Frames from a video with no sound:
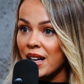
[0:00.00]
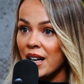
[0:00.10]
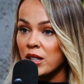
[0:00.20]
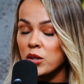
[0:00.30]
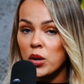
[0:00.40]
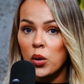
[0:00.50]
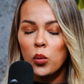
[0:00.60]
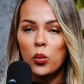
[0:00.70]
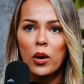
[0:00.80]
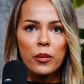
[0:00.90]
And
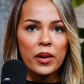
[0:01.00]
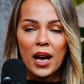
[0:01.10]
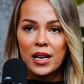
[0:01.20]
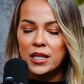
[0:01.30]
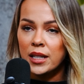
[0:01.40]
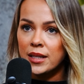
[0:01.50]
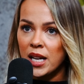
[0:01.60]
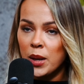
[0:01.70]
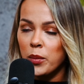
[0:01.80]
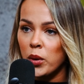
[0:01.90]
so, as an
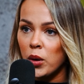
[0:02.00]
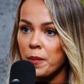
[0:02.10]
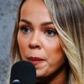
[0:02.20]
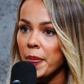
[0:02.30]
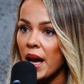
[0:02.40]
example,